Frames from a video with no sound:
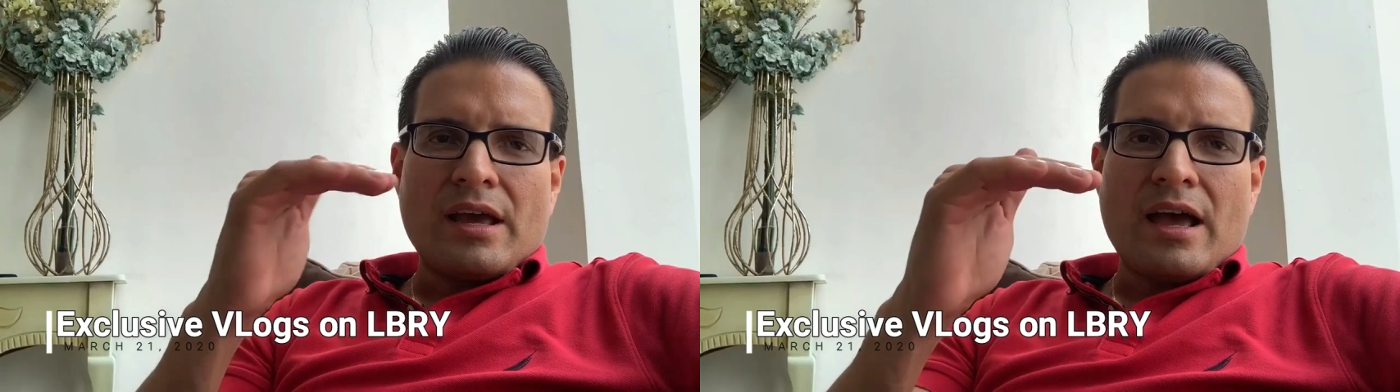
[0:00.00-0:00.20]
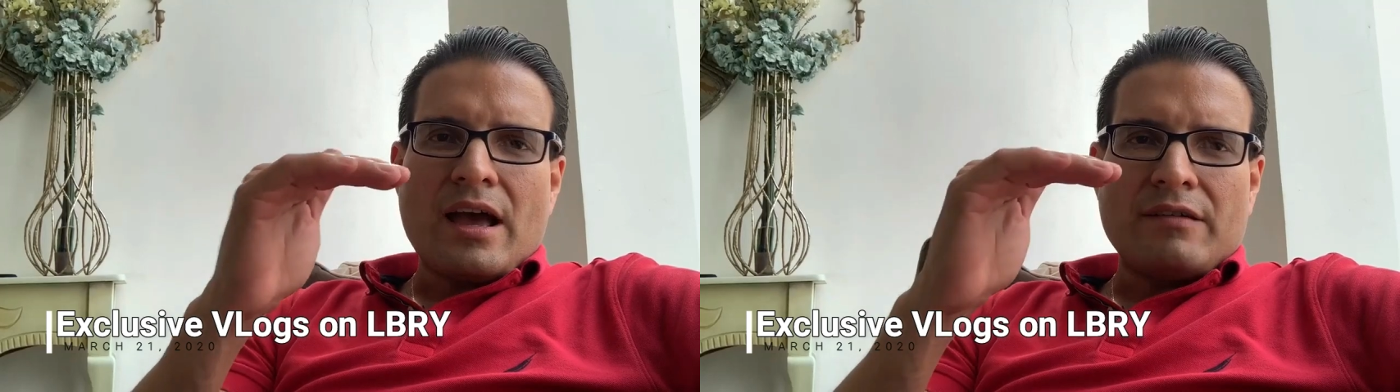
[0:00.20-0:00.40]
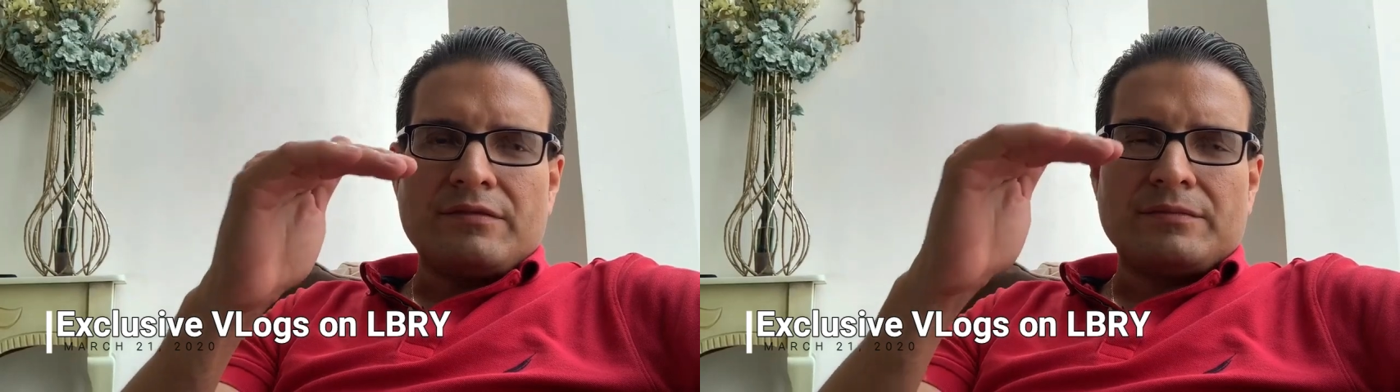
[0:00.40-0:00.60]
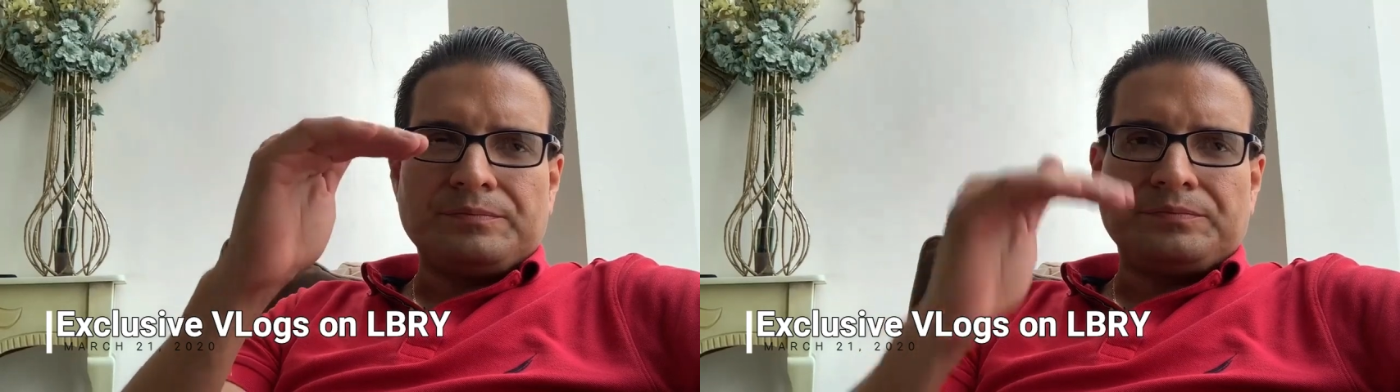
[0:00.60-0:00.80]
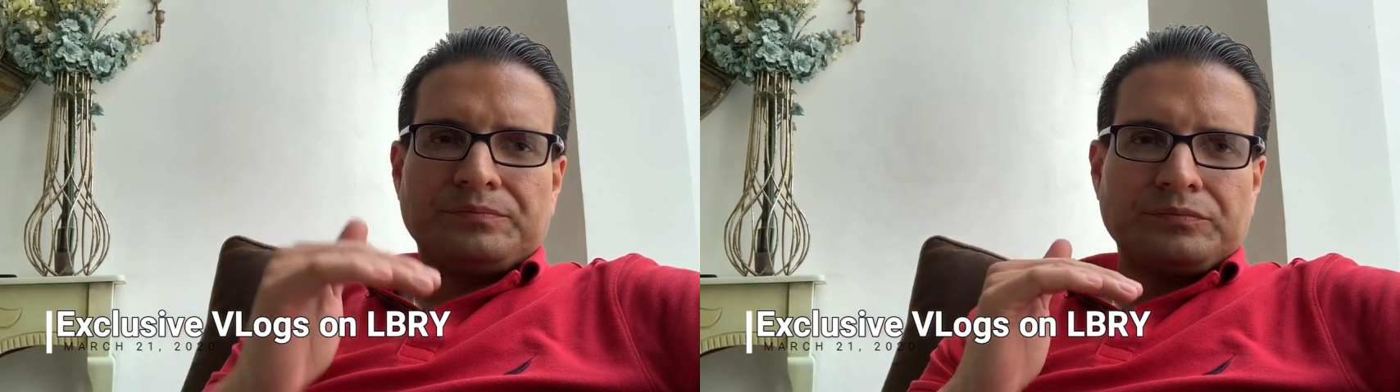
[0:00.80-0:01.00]
have
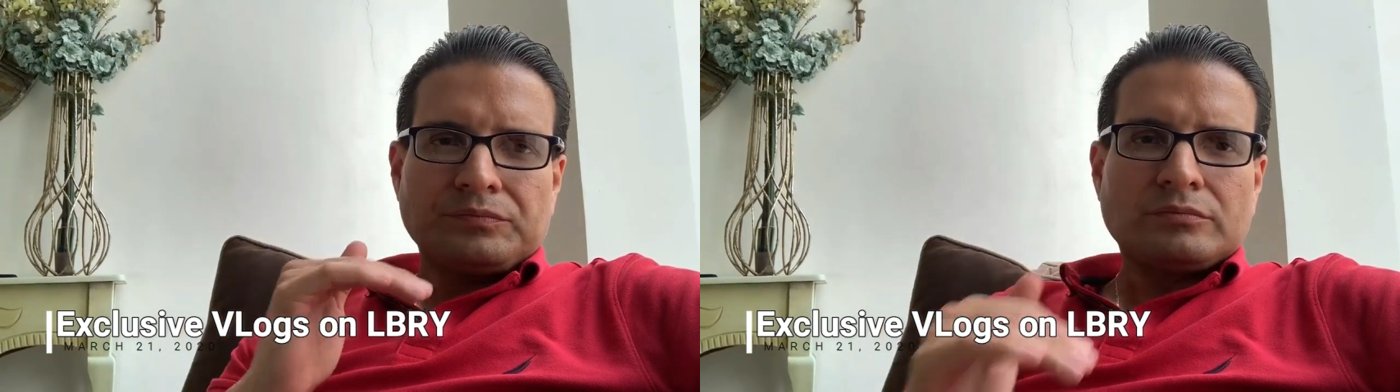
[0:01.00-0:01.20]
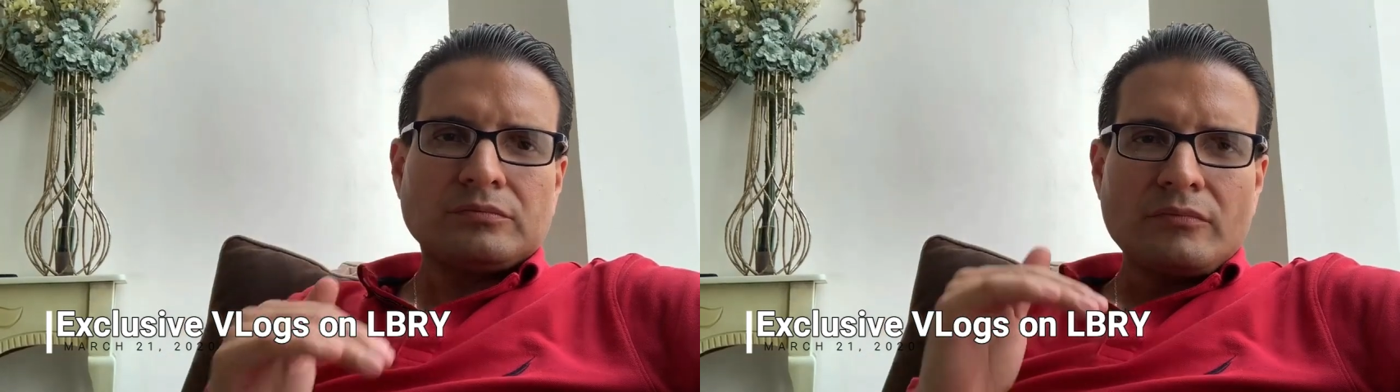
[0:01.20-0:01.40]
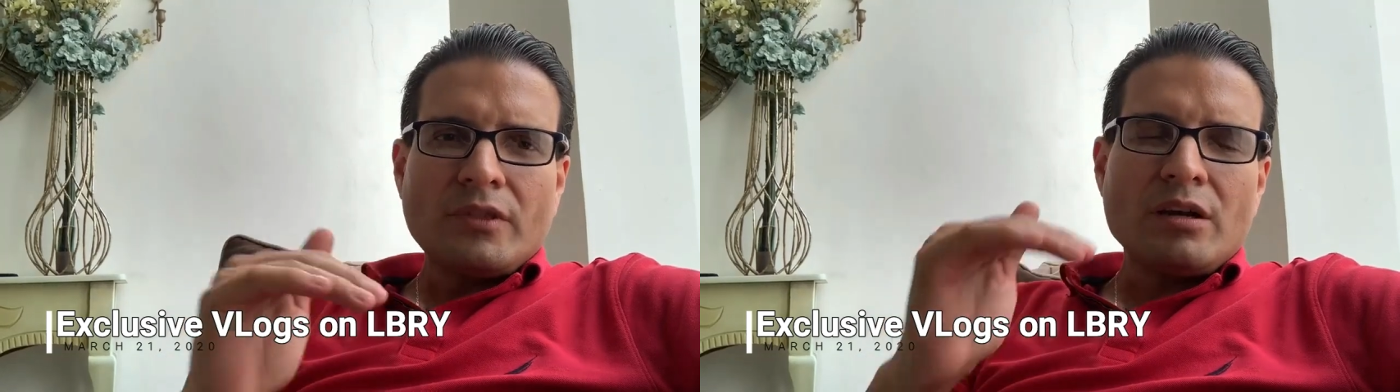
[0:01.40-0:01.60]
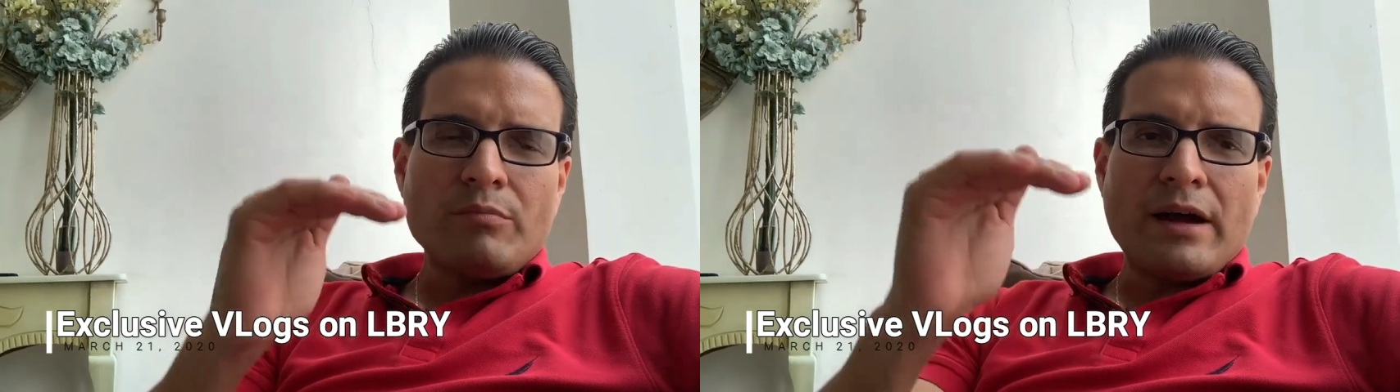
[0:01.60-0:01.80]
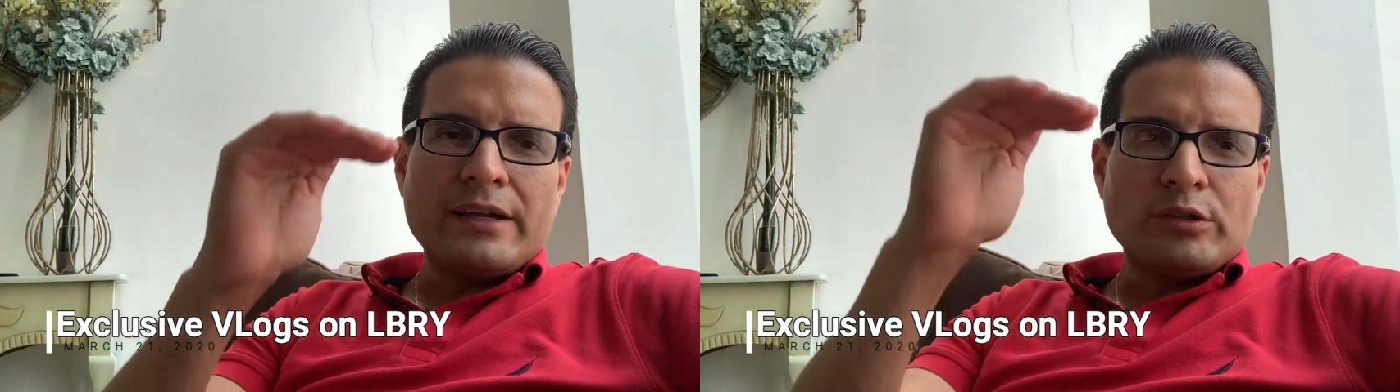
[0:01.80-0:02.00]

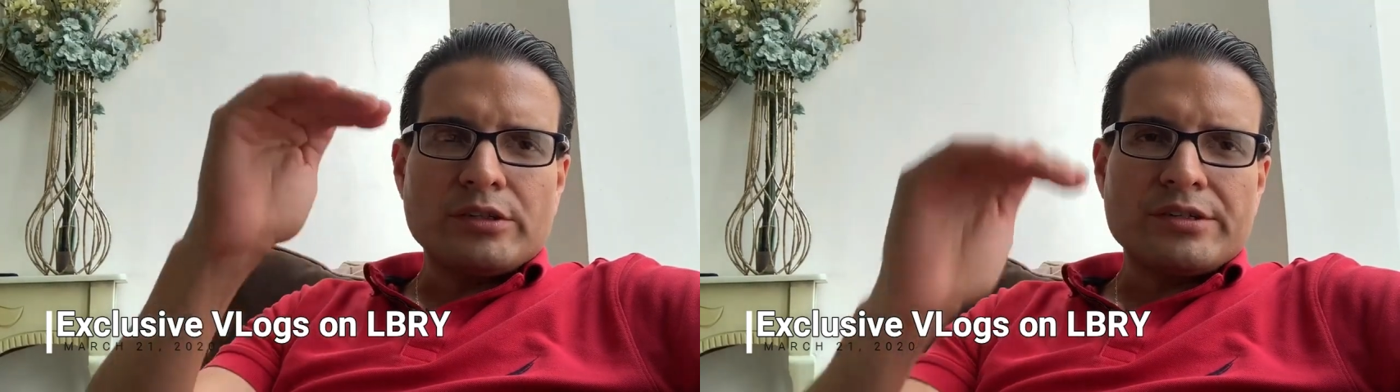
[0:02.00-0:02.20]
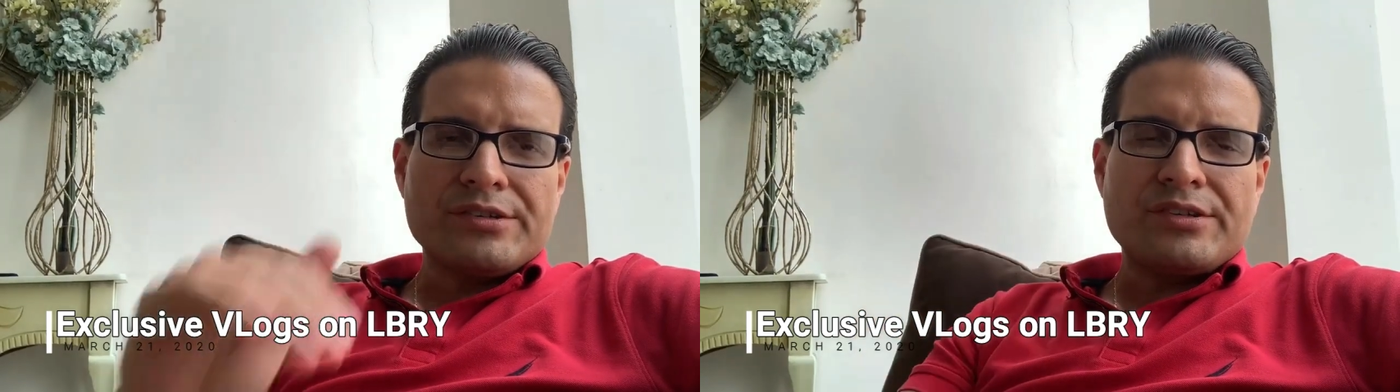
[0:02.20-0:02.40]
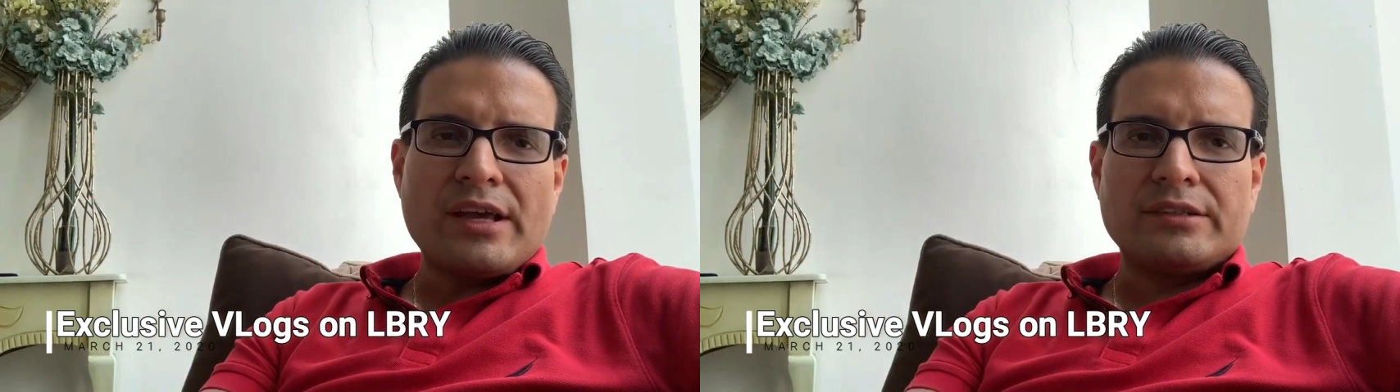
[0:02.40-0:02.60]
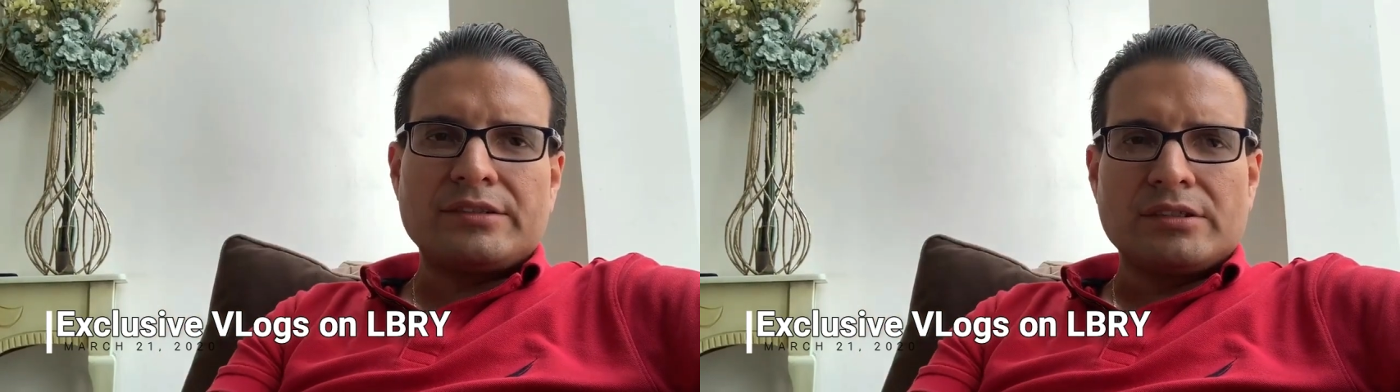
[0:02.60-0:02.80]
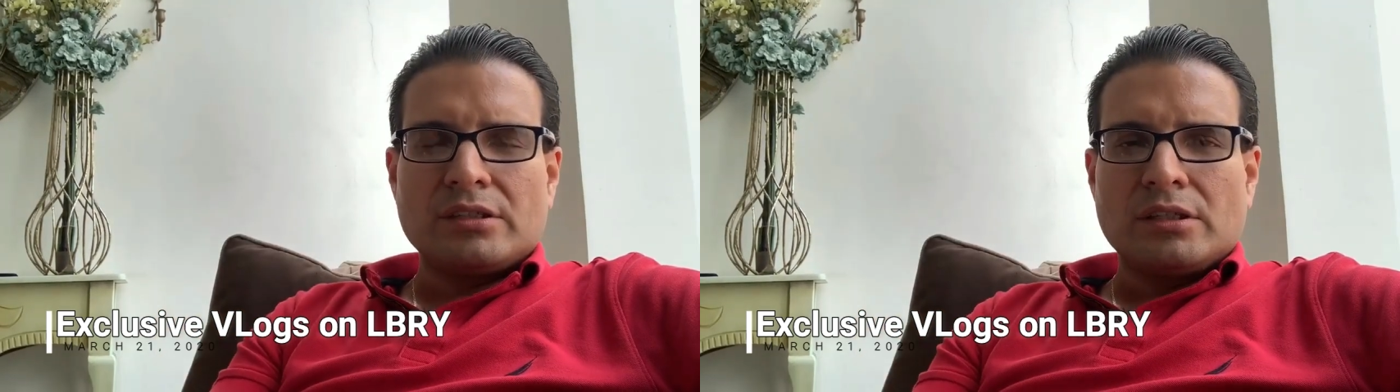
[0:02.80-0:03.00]
buy orders set,